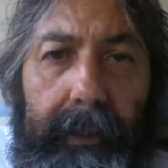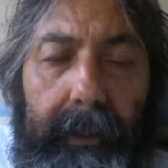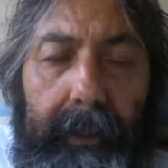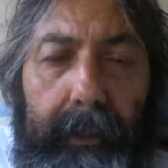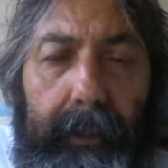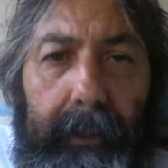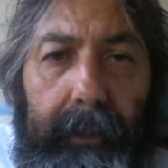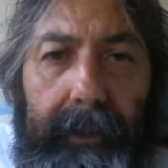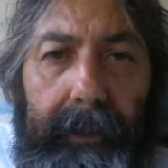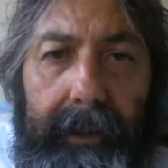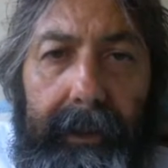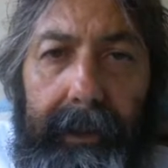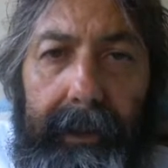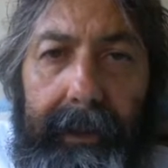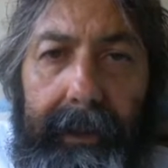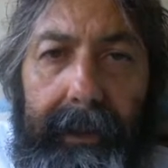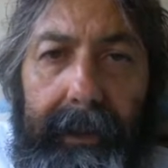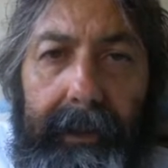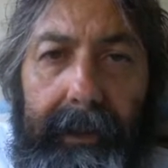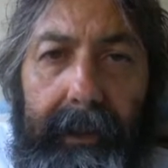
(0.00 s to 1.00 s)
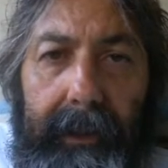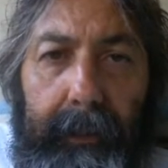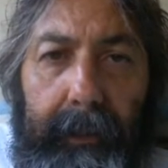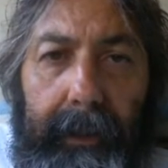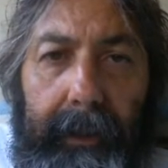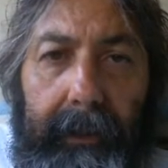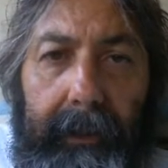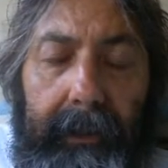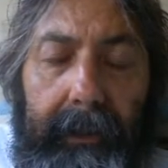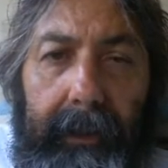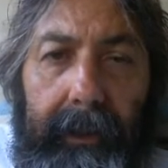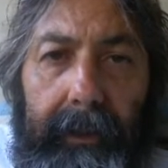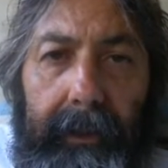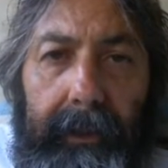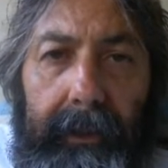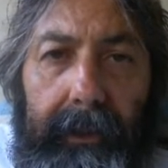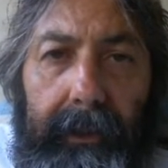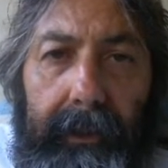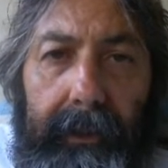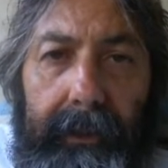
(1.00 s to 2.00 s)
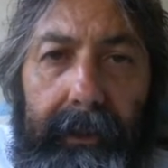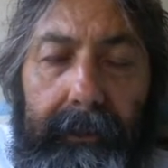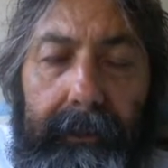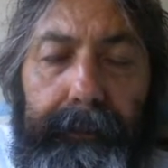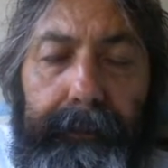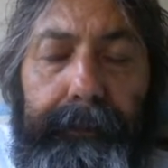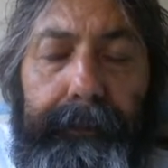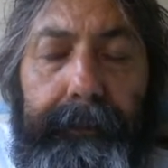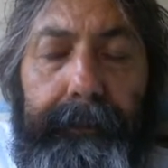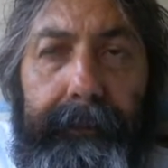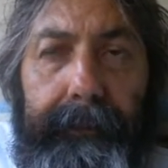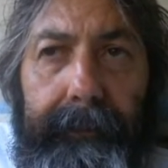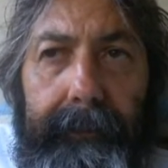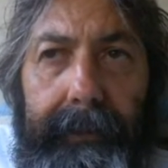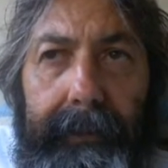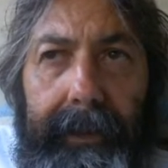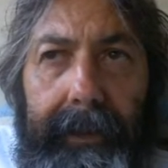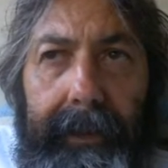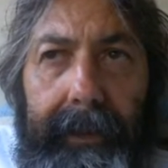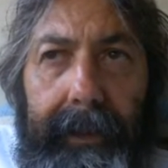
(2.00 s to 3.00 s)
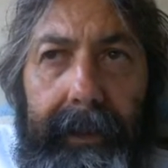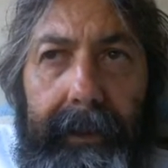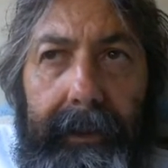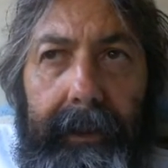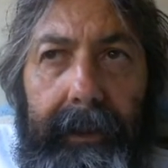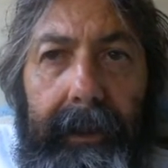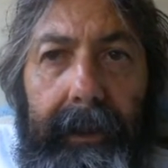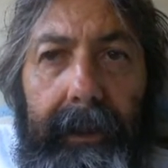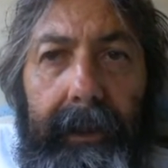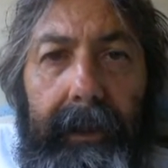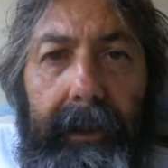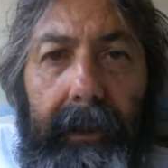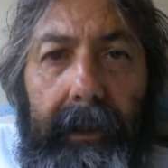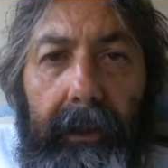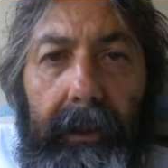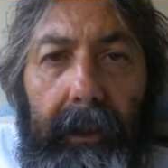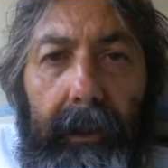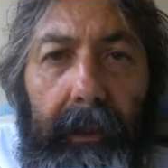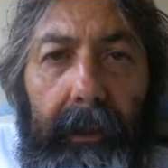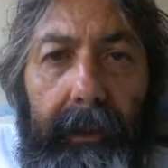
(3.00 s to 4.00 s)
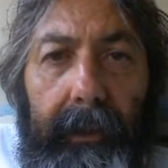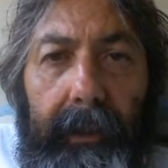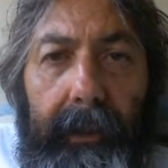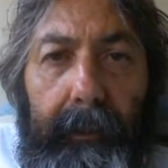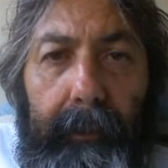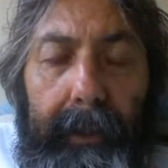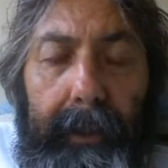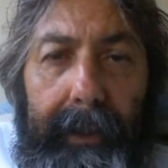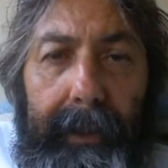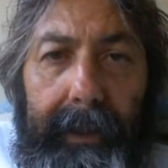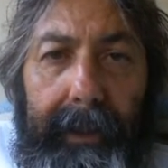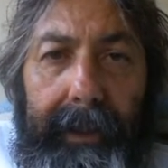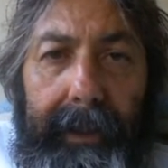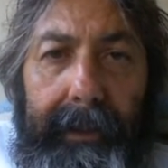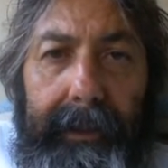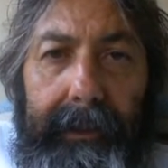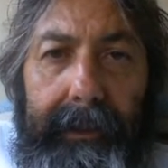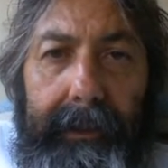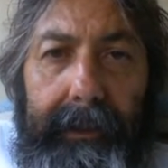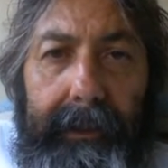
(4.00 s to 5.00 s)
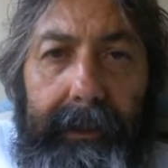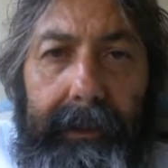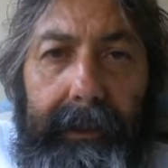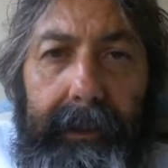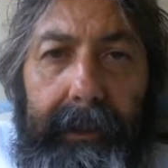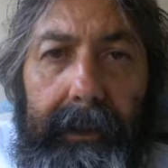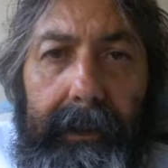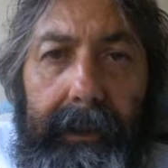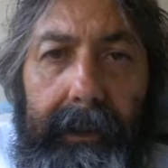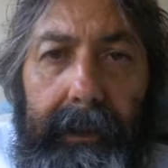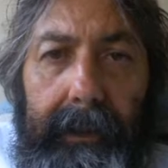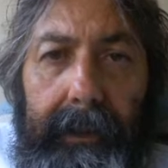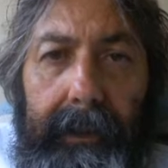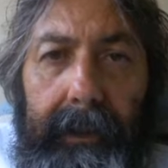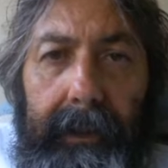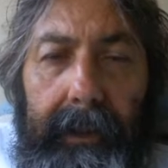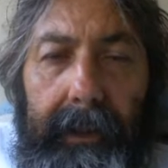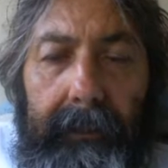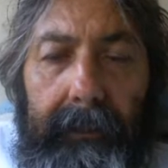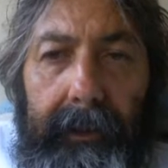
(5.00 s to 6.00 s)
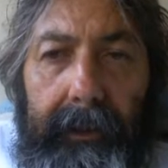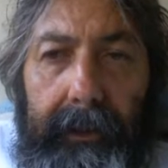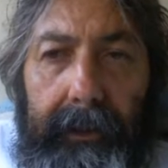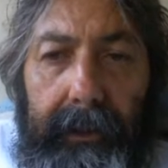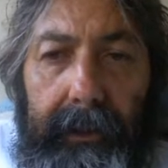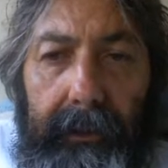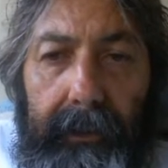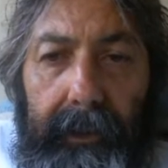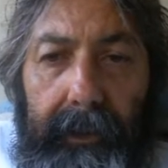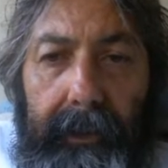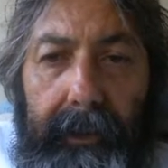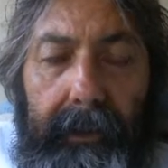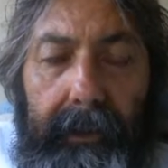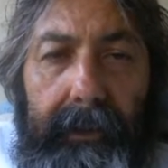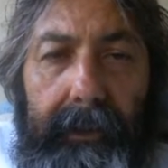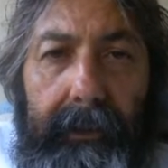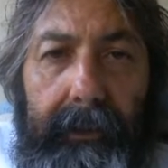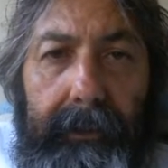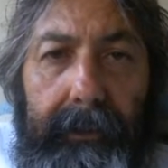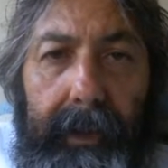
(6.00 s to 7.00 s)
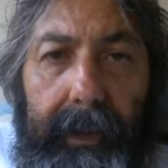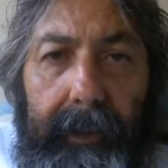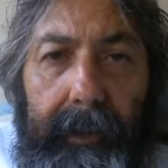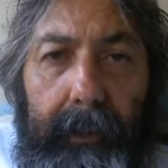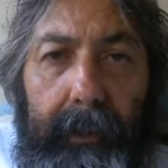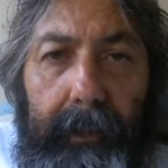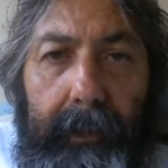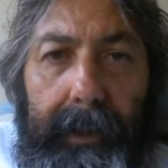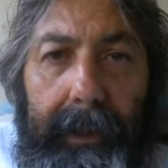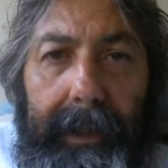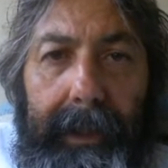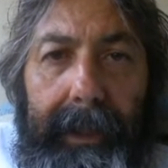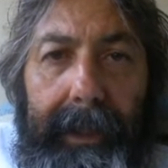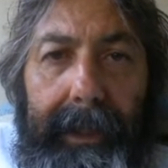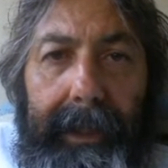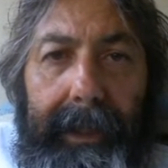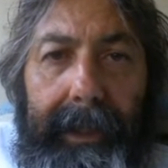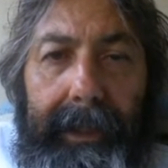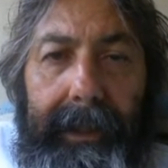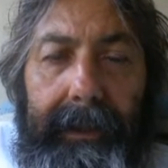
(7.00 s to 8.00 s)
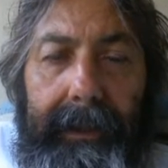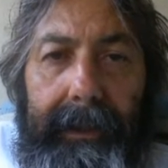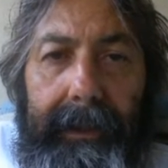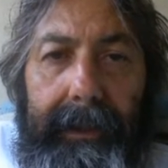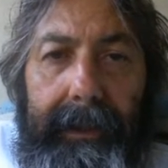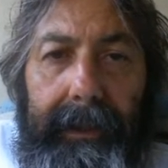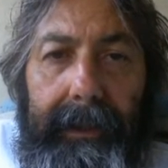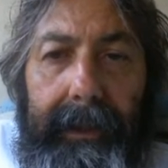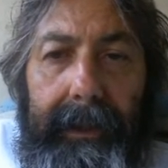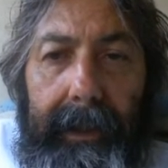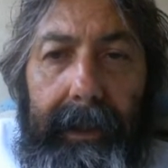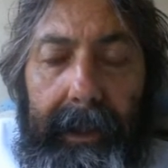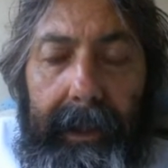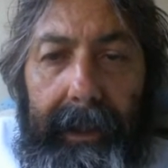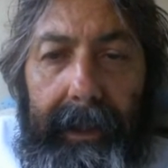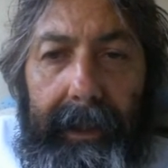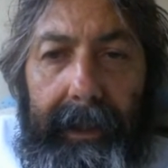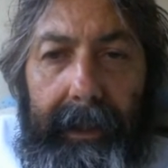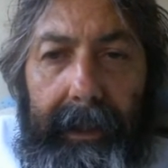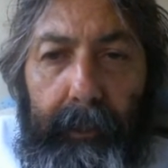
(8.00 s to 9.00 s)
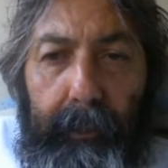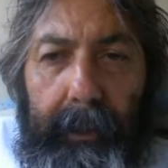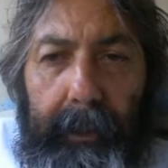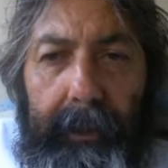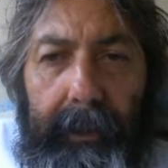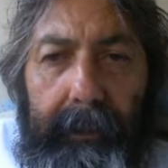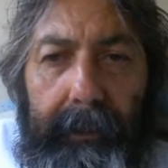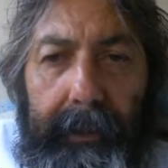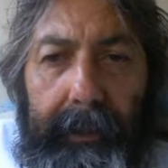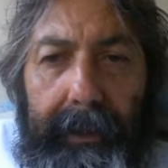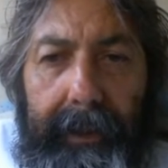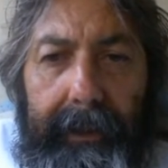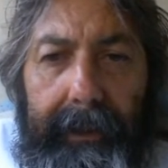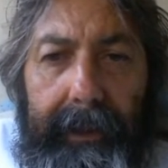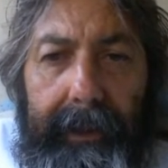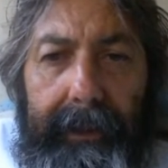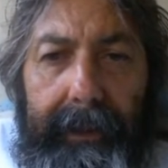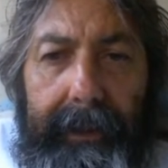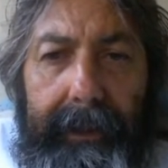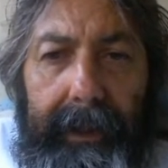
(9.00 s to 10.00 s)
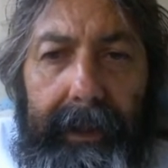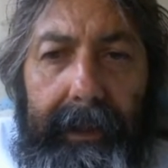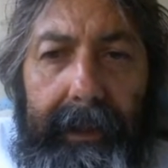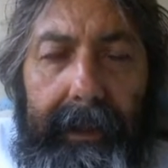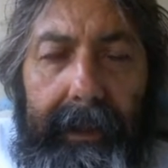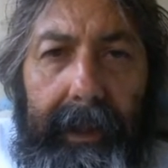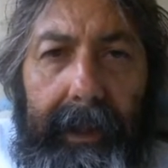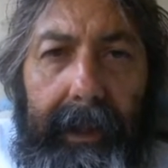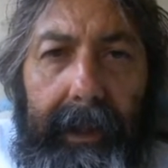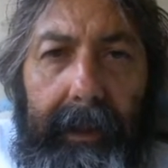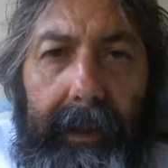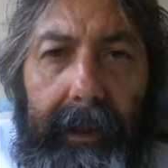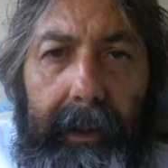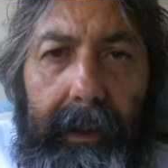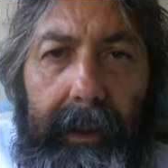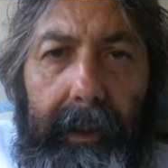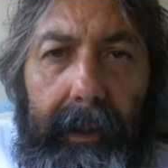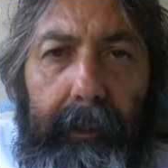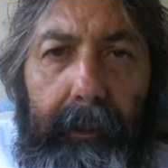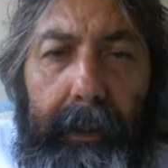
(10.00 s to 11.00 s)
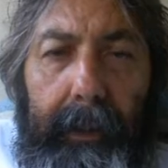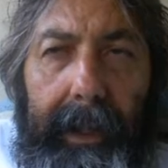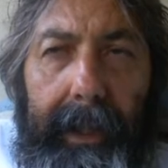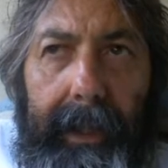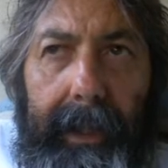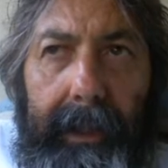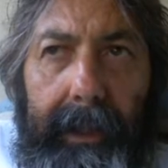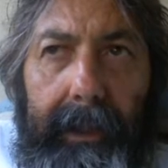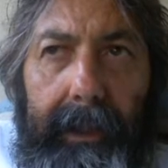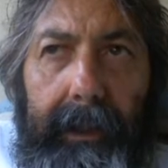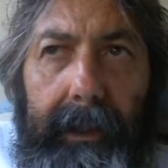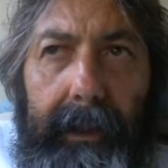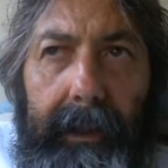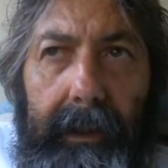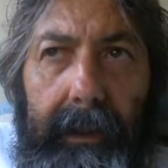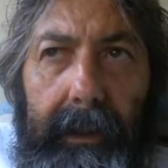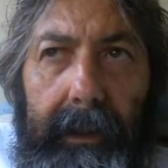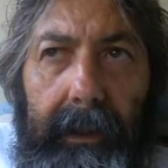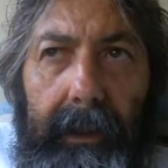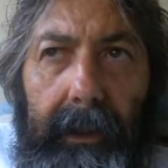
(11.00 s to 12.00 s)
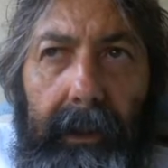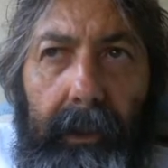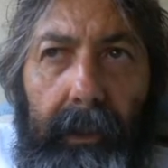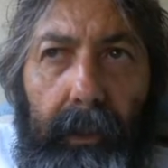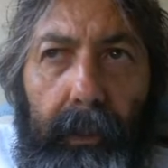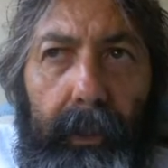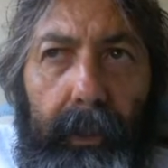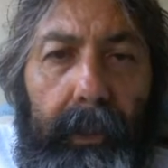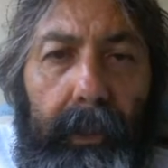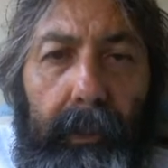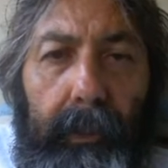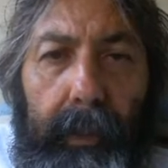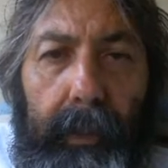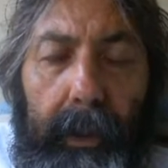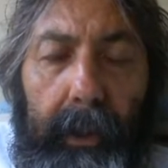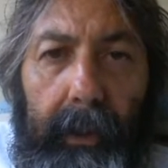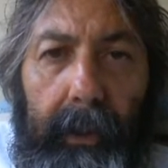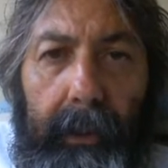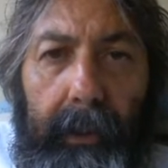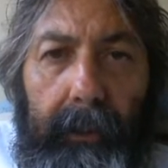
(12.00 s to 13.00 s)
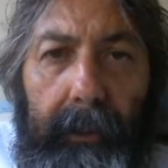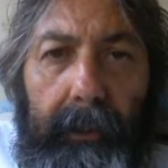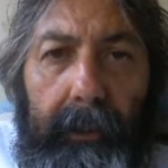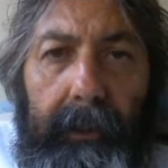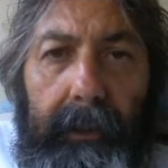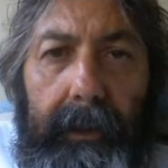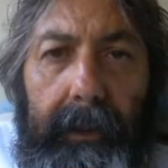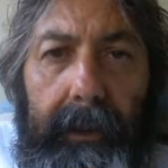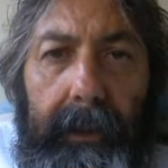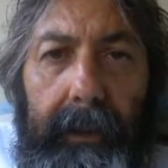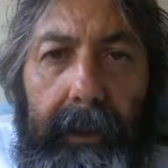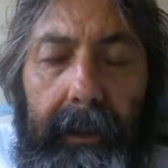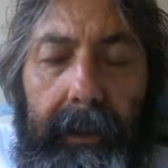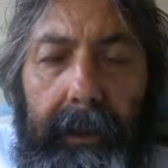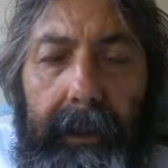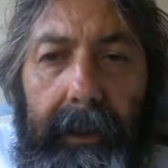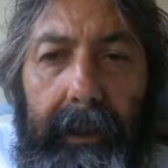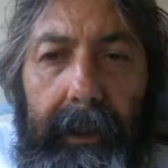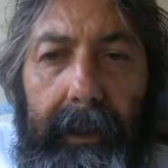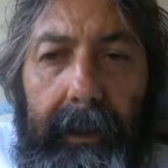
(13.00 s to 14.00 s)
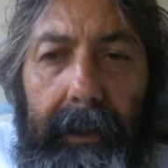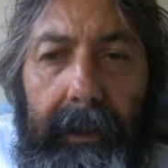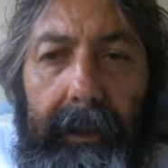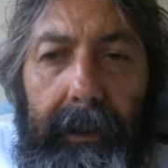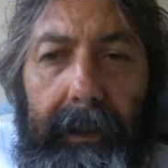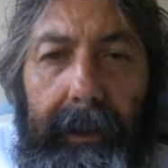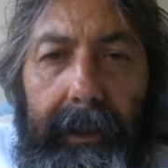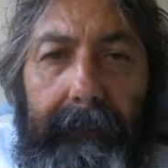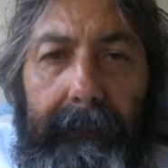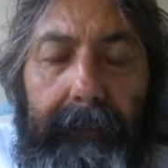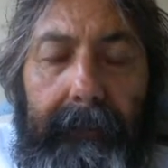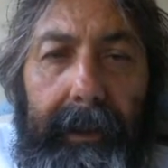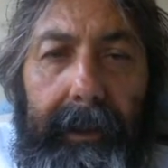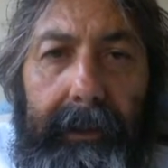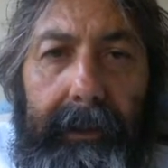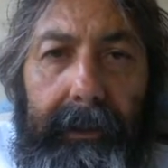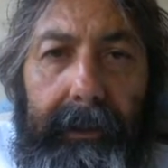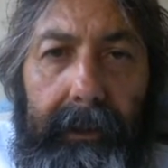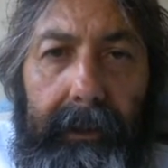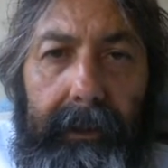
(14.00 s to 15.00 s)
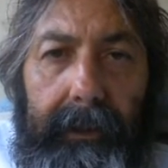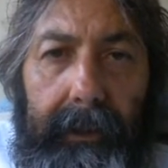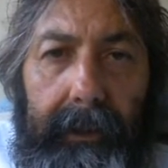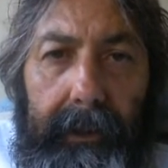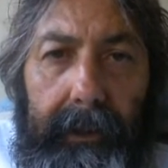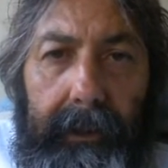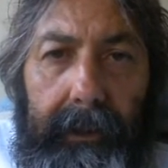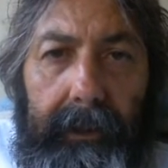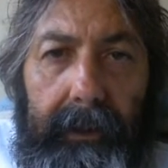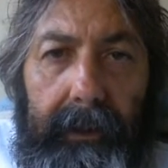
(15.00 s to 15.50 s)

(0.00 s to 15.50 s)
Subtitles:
Depot. You can get it, sprinkle it on the soil, and lower the pH of the soil to 5.8. And below that, they say that black root ball infection could